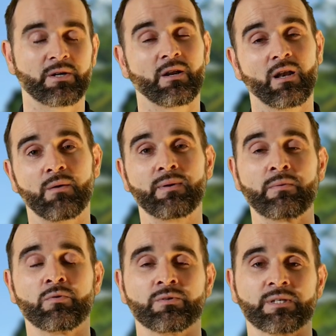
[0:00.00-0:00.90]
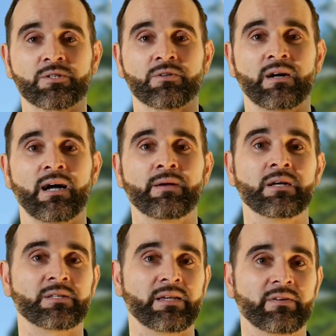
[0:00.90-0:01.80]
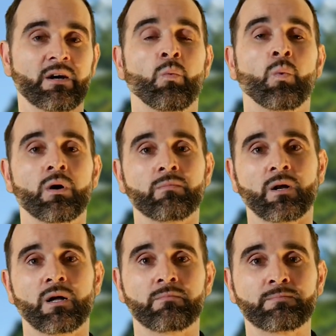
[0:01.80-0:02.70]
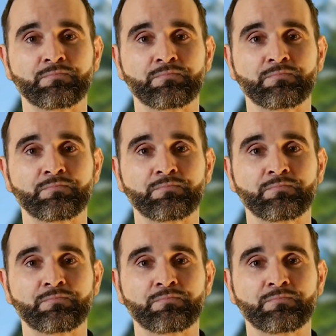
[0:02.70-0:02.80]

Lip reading: And a lot of people will describe it as giving it a warm glow.